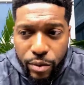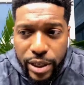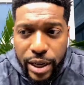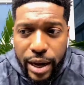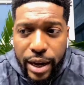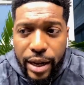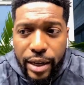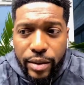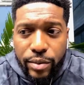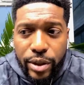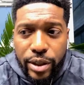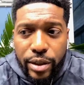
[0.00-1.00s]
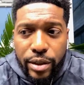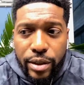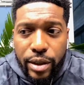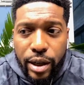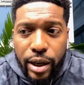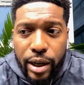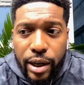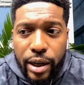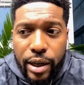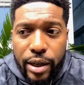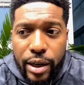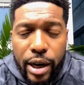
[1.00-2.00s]
we had written
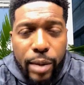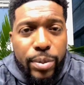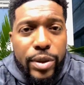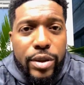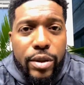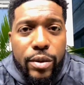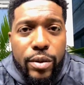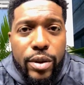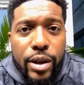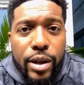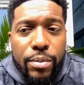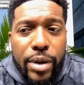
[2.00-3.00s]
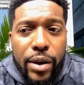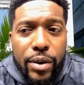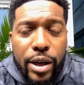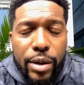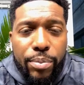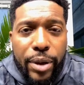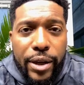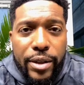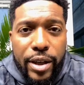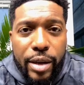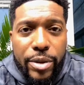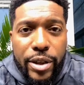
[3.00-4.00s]
an episode about a
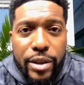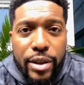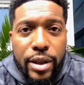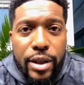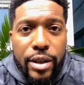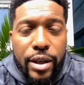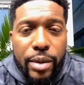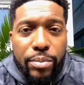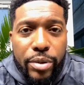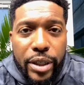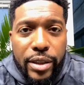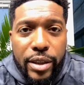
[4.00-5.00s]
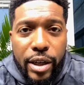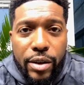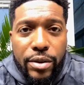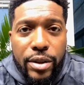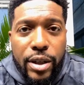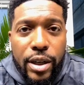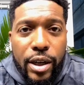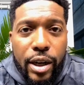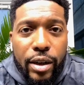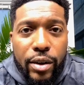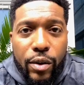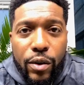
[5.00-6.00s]
pandemic that breaks out
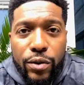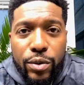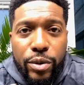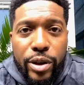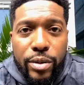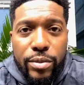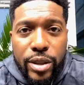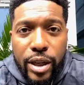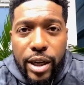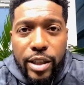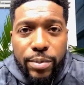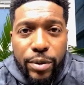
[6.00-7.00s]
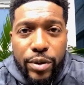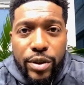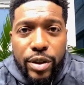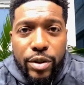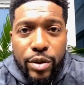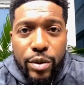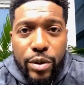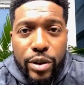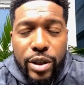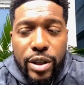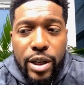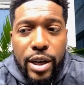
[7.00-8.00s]
and it overwhelms the hospitals in New
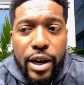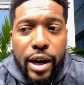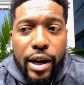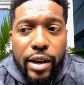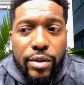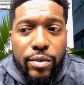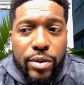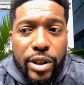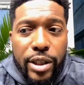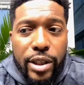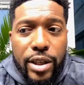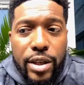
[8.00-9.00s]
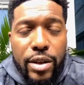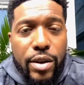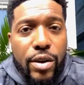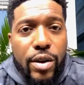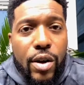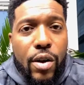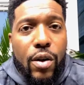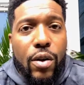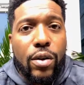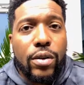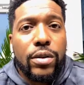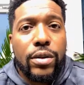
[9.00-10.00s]
York, and we
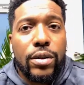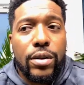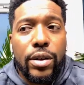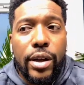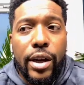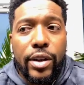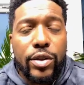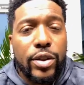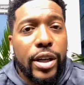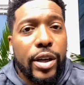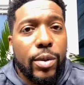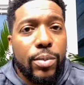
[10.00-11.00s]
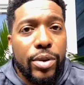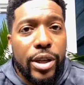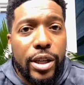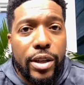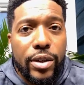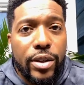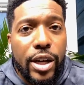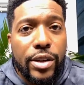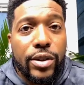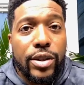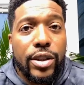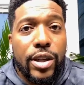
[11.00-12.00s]
call extra help. We get other
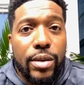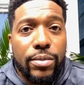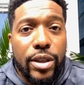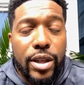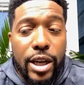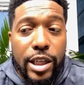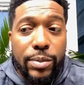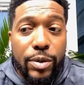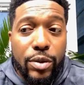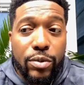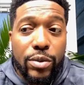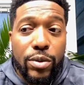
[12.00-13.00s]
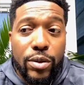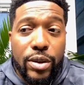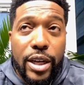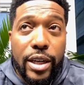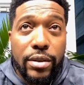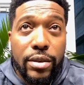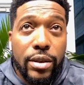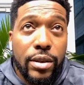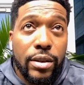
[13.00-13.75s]
doctors to come to the hospital. We wrote that